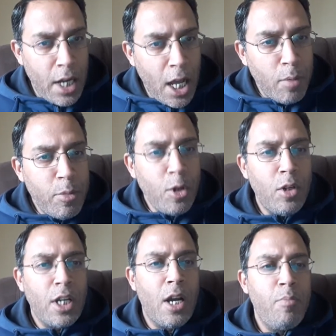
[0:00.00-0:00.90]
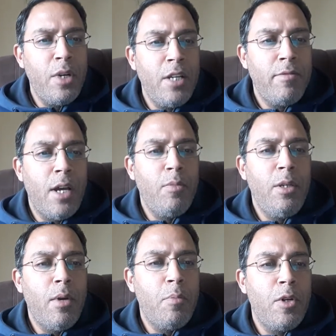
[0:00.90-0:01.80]
help non-accompanying
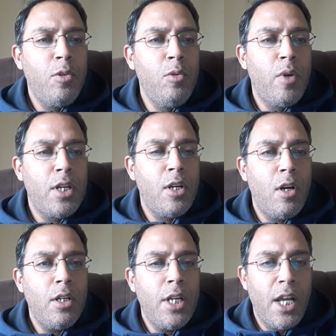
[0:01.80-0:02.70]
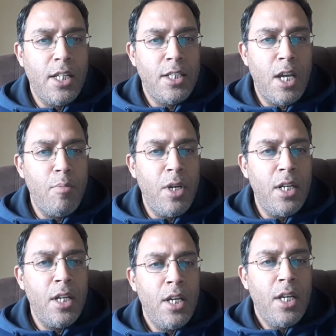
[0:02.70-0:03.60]
family members who were not
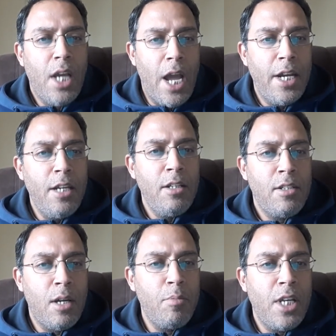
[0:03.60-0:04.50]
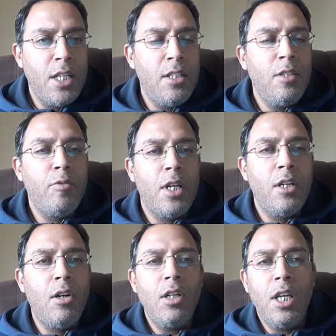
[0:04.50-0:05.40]
examined and in some cases were
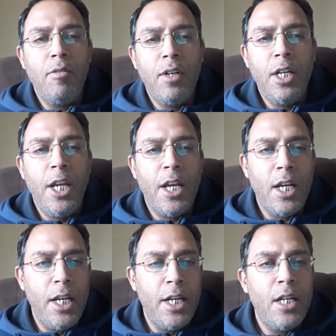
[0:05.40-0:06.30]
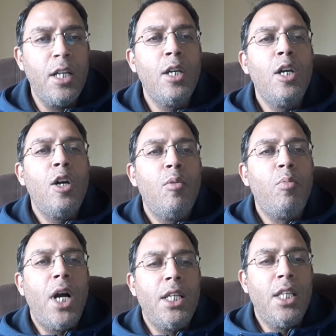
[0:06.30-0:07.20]
not even declared
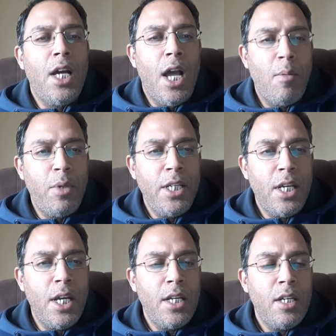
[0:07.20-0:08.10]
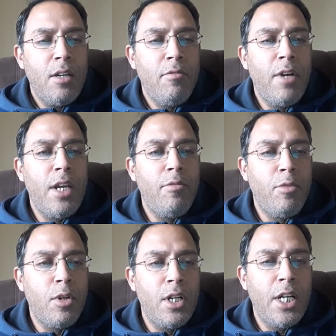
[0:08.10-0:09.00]
by the applicant when a
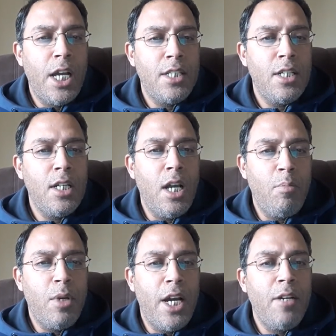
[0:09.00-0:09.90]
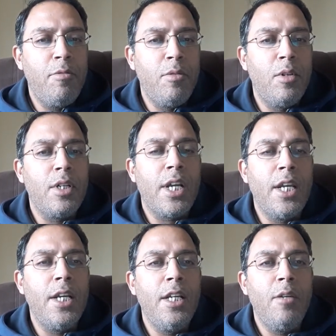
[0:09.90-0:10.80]
foreign national applied for
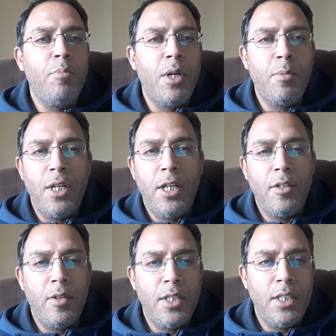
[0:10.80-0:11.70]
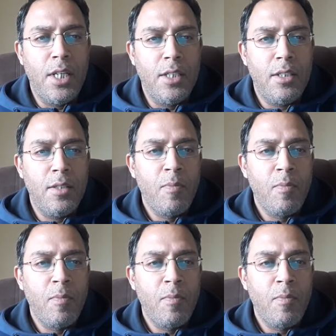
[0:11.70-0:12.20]
Canadian permanent residence,